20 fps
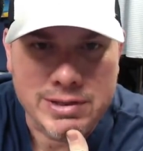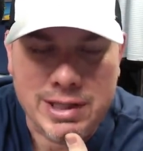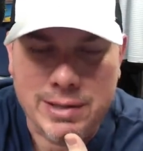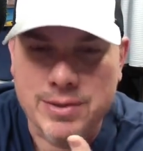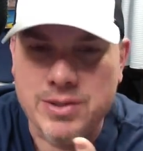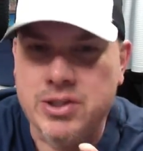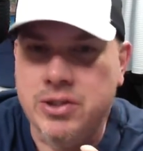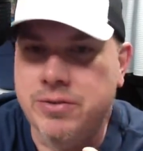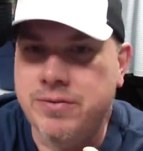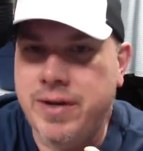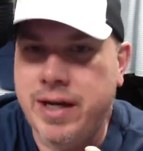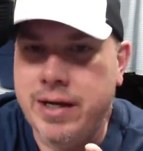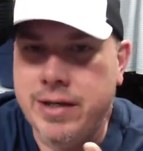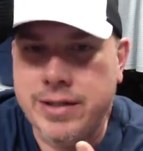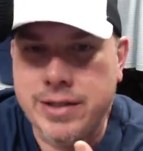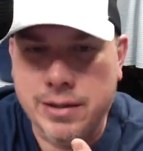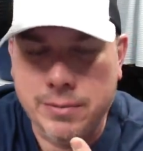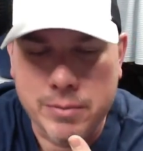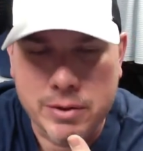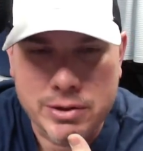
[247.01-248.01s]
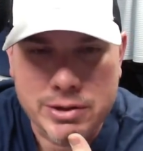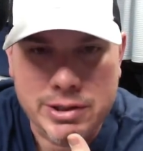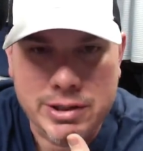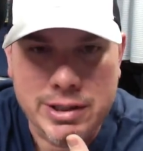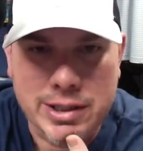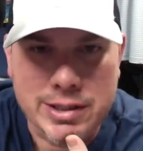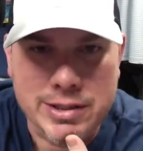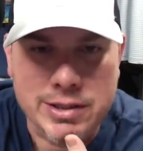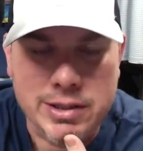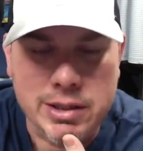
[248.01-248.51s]
I was still fasting, but she
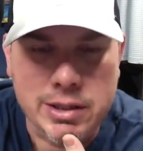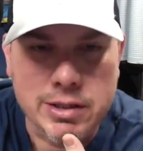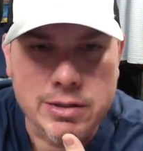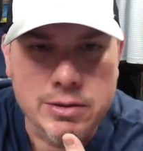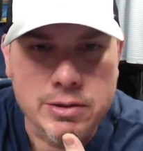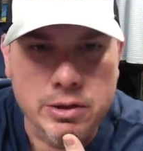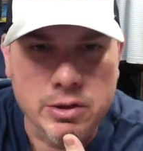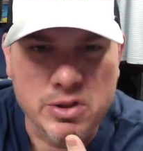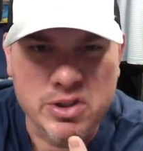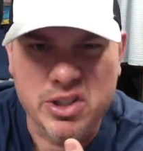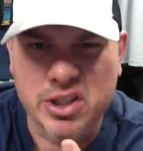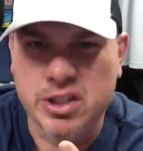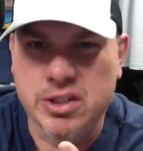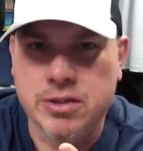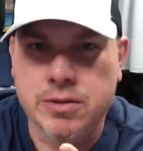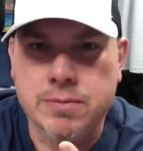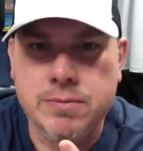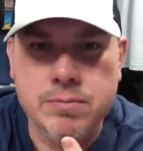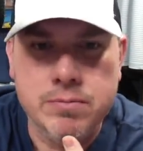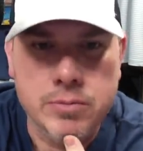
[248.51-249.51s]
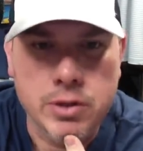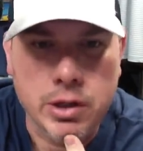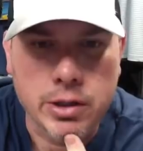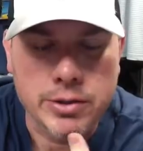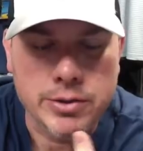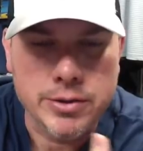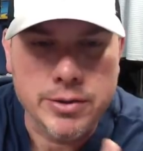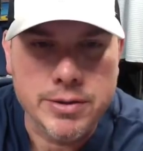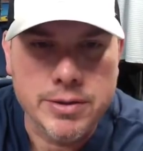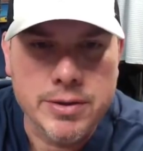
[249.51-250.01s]
has to eat. You know, she gets
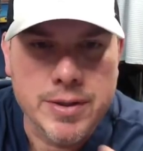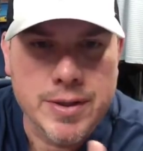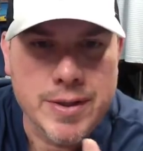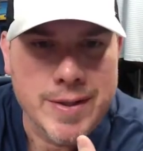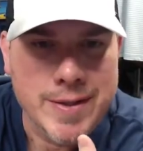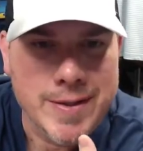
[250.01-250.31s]
nauseous.